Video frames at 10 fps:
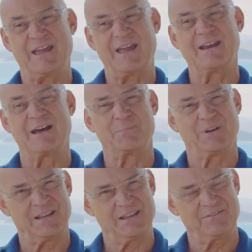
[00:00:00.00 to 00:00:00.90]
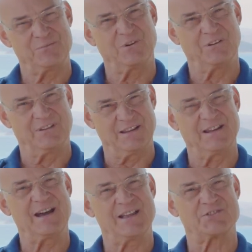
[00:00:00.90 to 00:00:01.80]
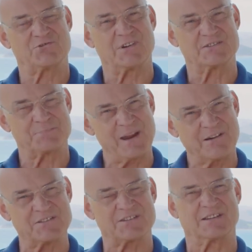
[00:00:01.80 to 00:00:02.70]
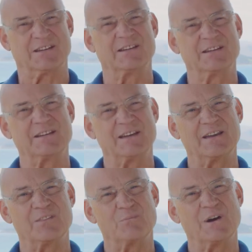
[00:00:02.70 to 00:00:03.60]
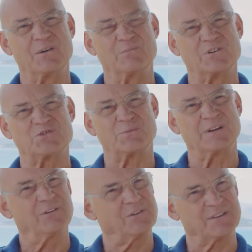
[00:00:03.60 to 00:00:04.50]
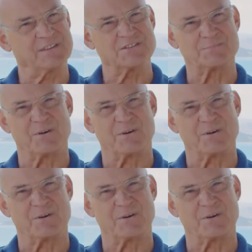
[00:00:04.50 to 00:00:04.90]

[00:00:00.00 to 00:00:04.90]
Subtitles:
and I believe will enhance transparency in the way in which we look at these